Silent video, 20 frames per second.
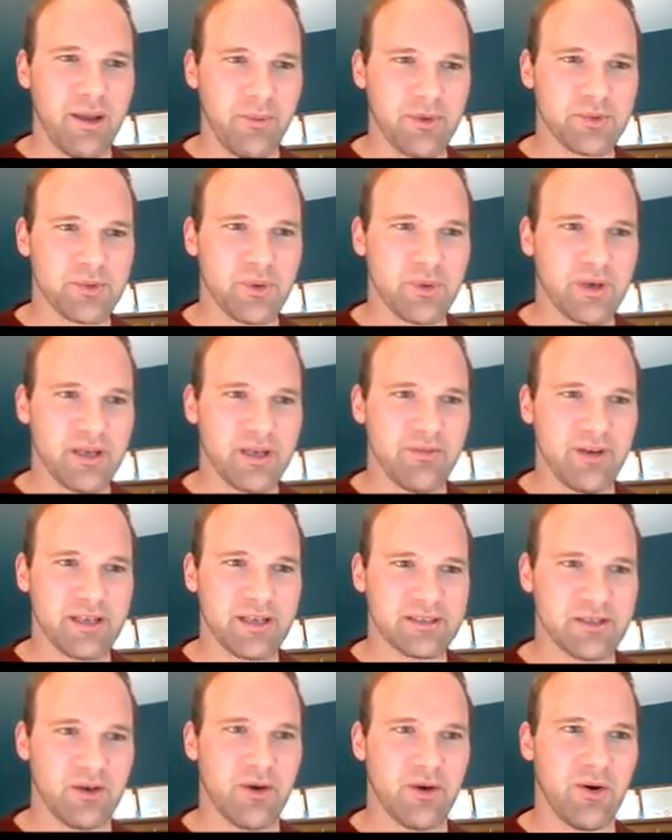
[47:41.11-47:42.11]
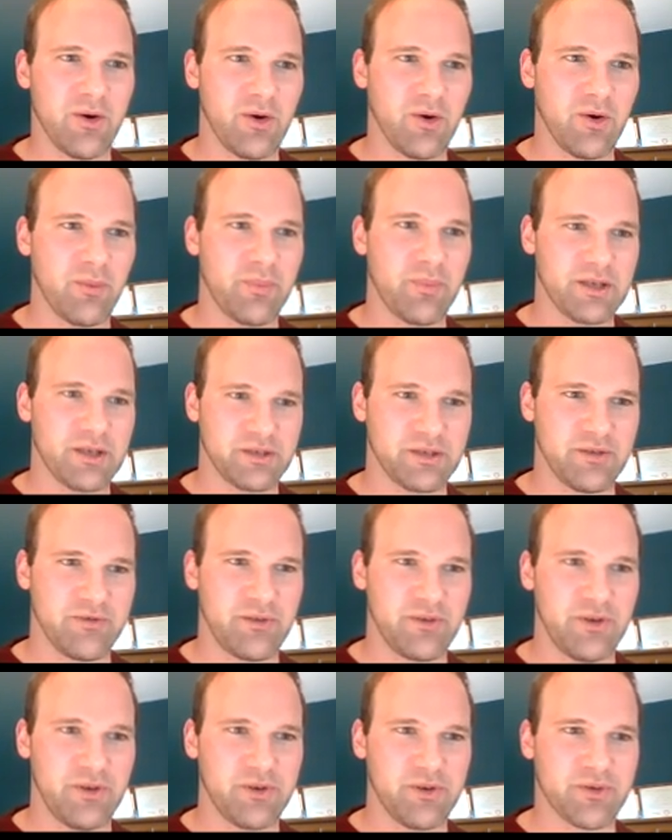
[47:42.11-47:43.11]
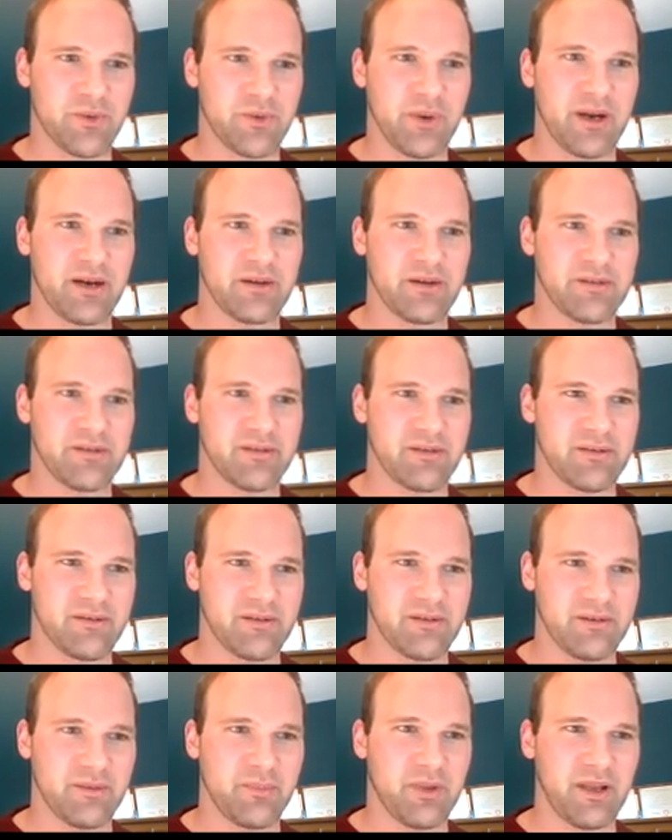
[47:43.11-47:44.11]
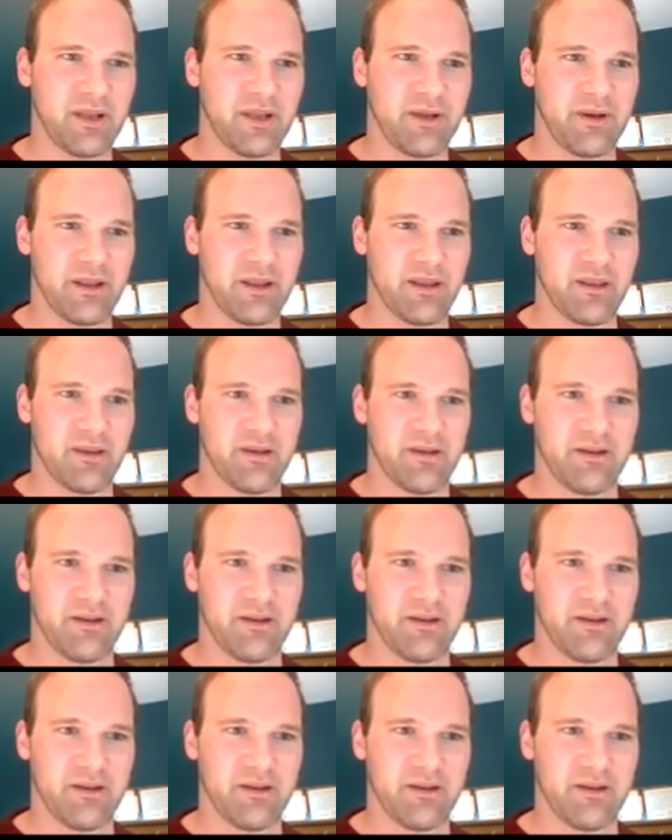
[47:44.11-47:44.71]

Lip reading: which will give us a whole bunch of new squares to play with.